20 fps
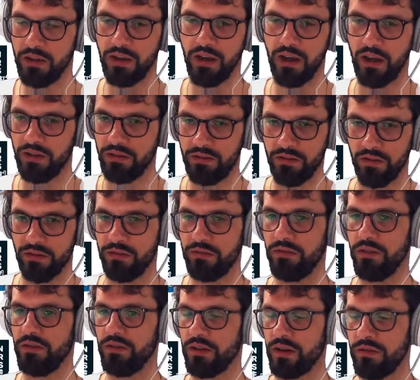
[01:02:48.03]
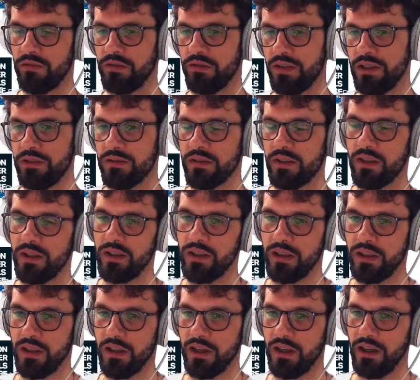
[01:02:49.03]
I don't know, for whatever reason,
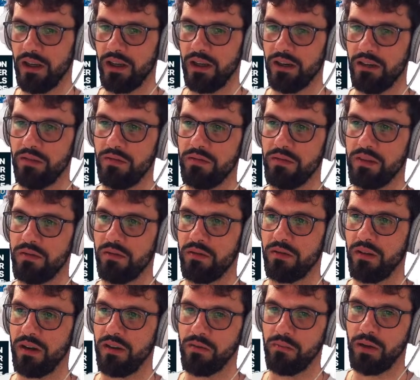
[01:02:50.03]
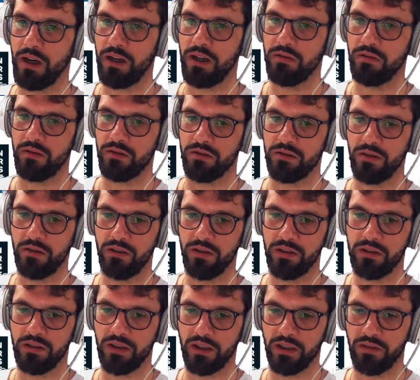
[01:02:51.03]
we tried the Maya one. So
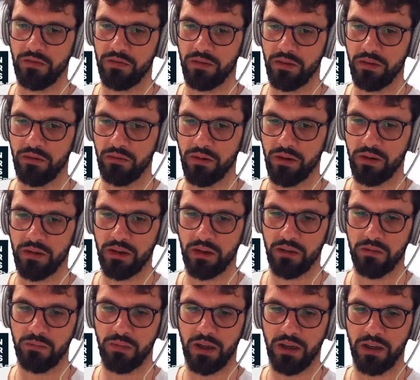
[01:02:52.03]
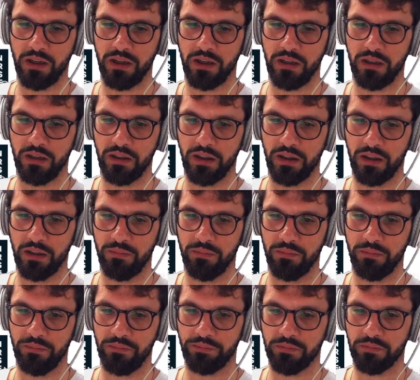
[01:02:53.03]
it's like if you're working in Maya,
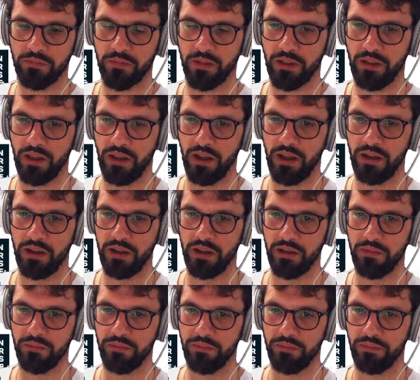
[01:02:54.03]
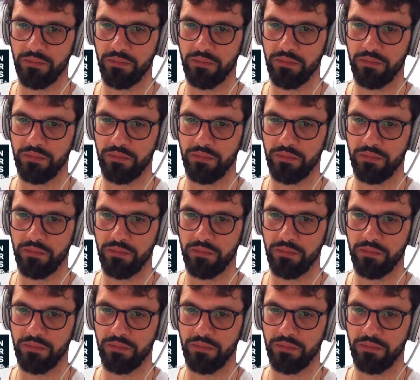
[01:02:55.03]
then